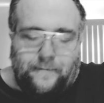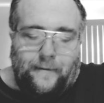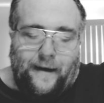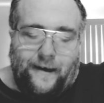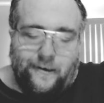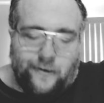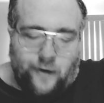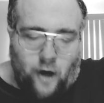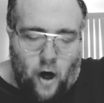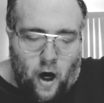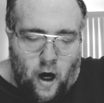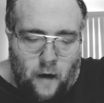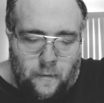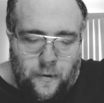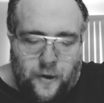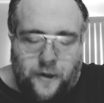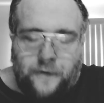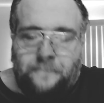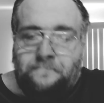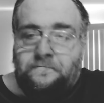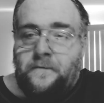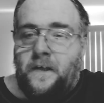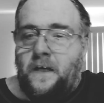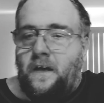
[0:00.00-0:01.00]
Mount
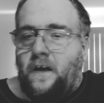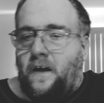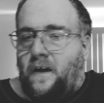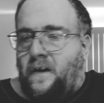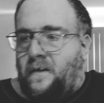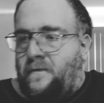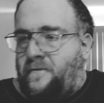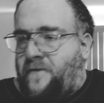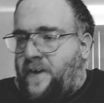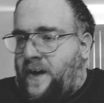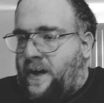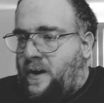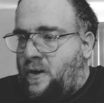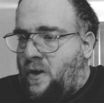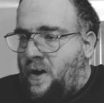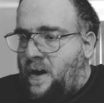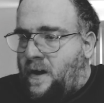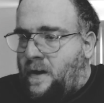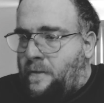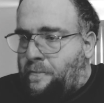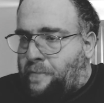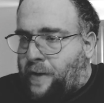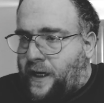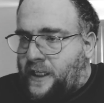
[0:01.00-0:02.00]
Carmel, very
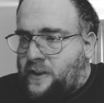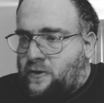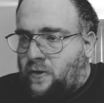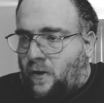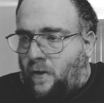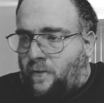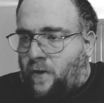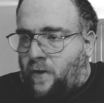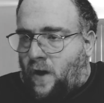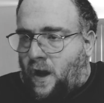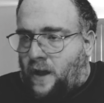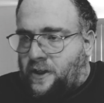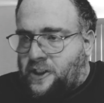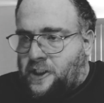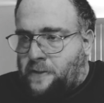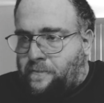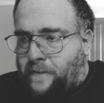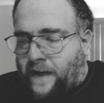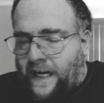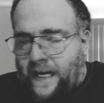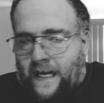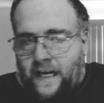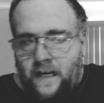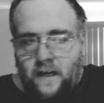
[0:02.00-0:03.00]
impressive overall
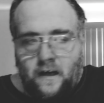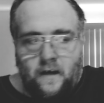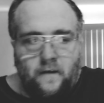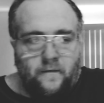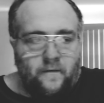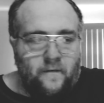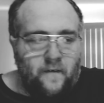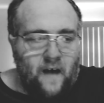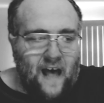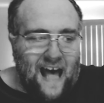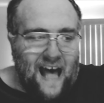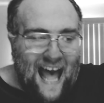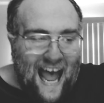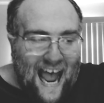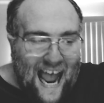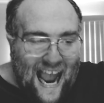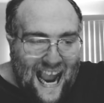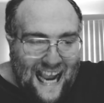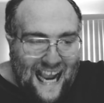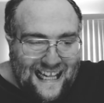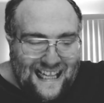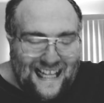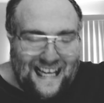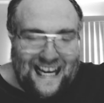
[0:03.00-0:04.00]
speed,
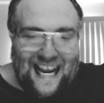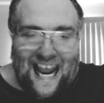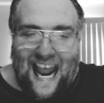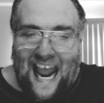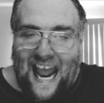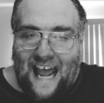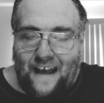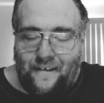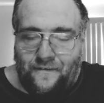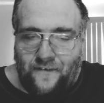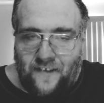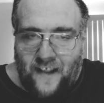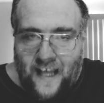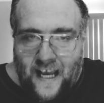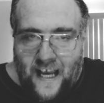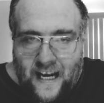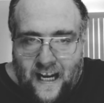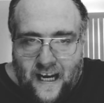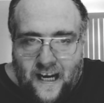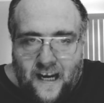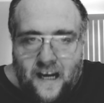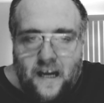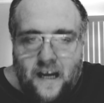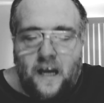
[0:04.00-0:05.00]
highly
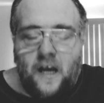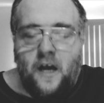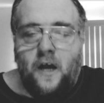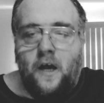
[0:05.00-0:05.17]
athletic,